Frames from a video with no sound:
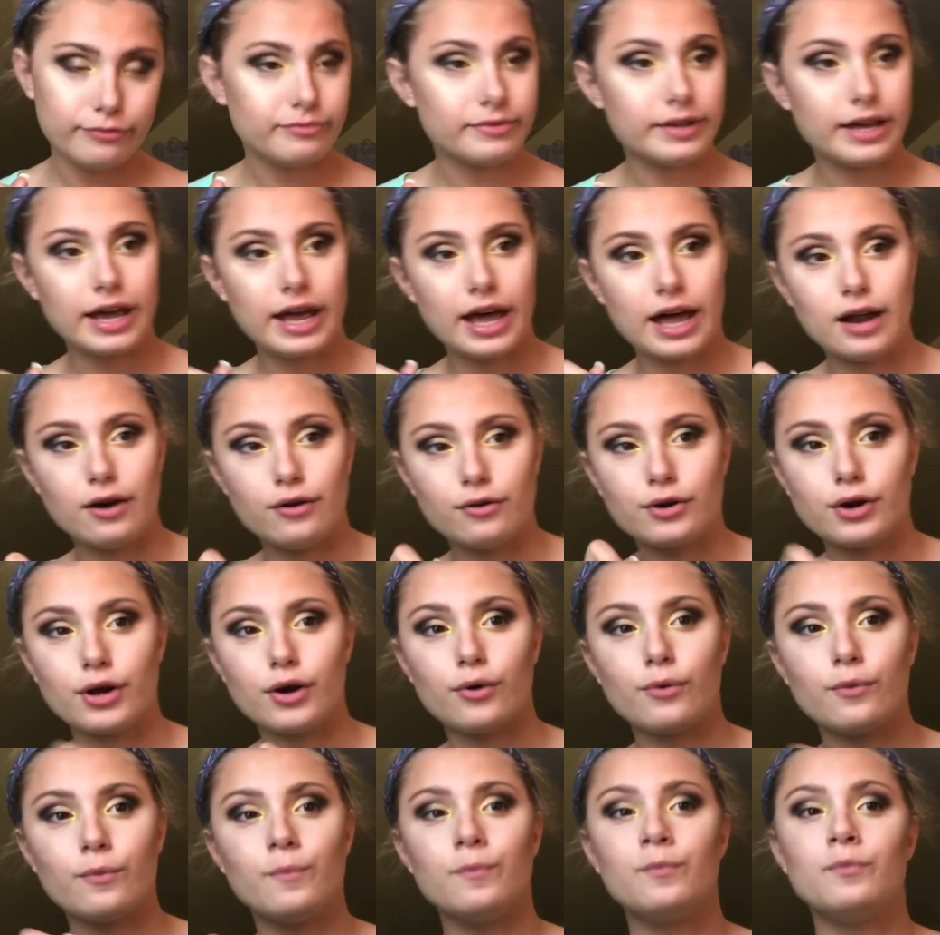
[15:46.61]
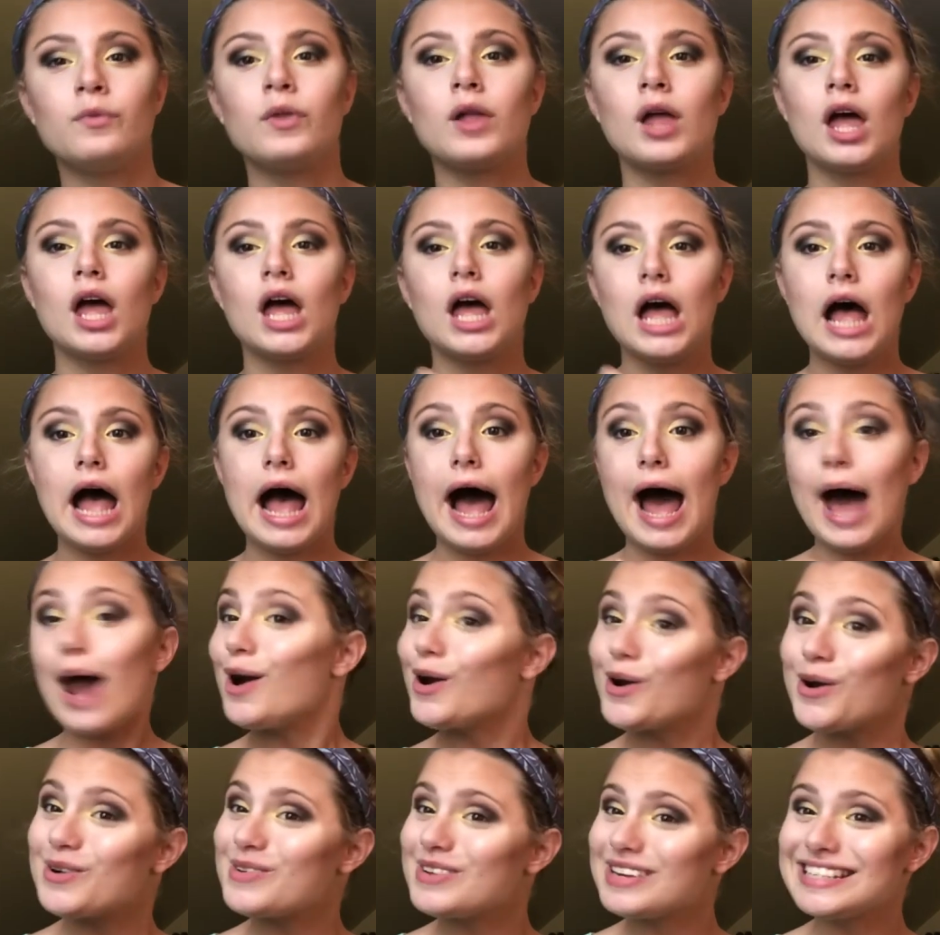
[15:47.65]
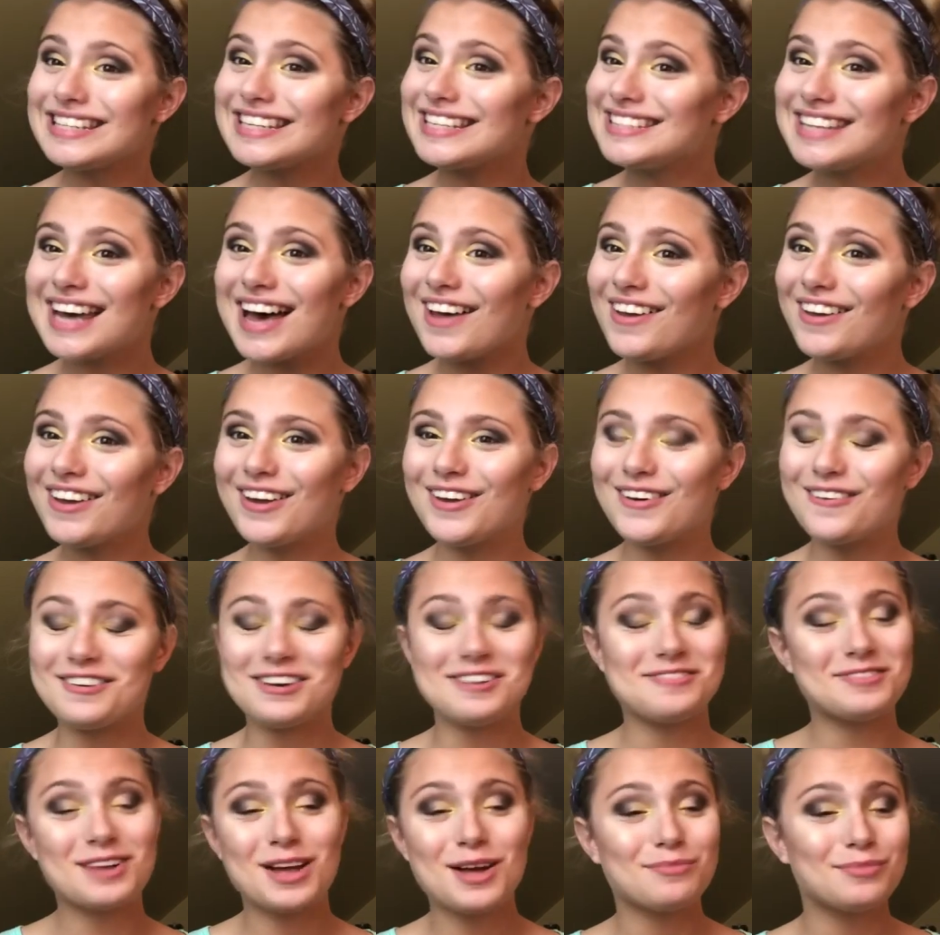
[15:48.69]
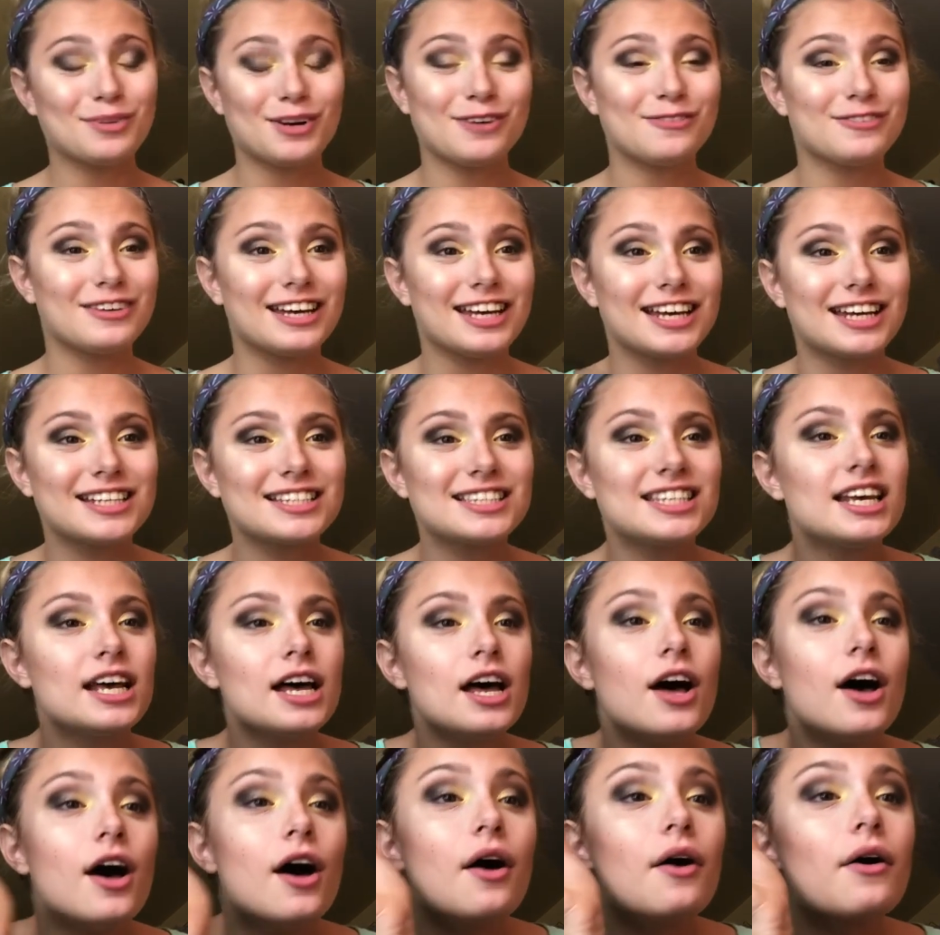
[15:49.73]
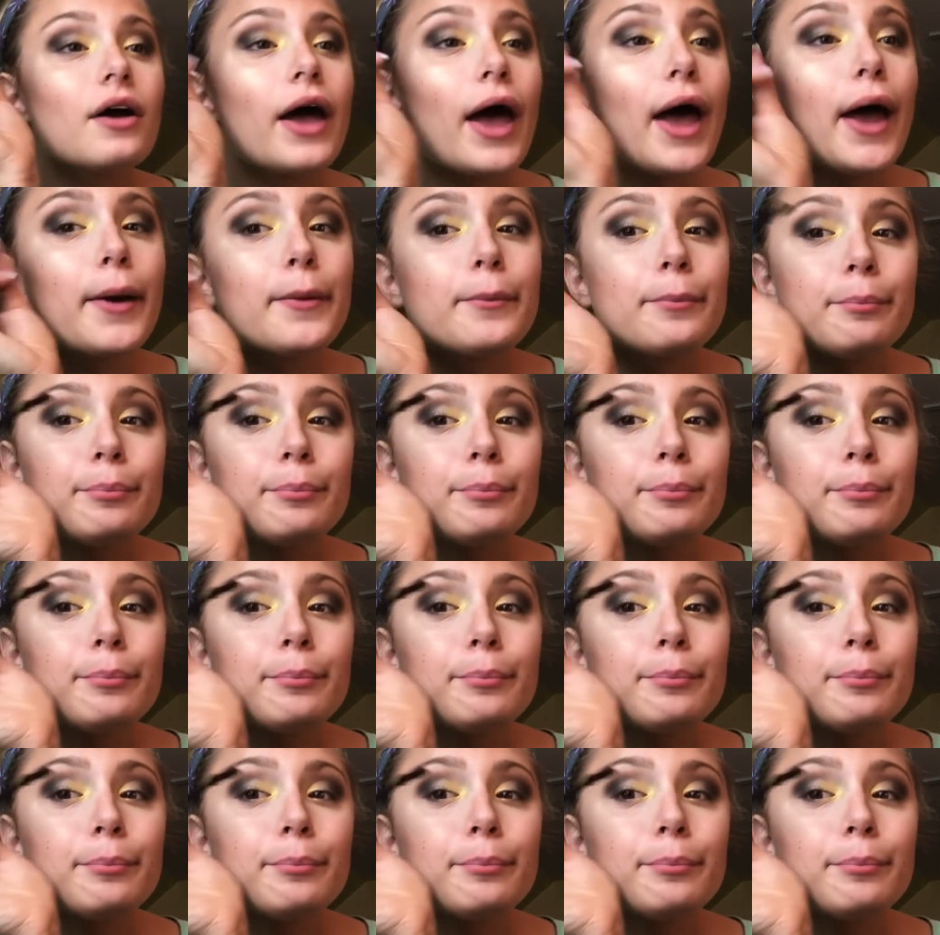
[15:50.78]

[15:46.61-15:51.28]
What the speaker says: Like, I don't know what to tell you. I'm not perfect. Okay.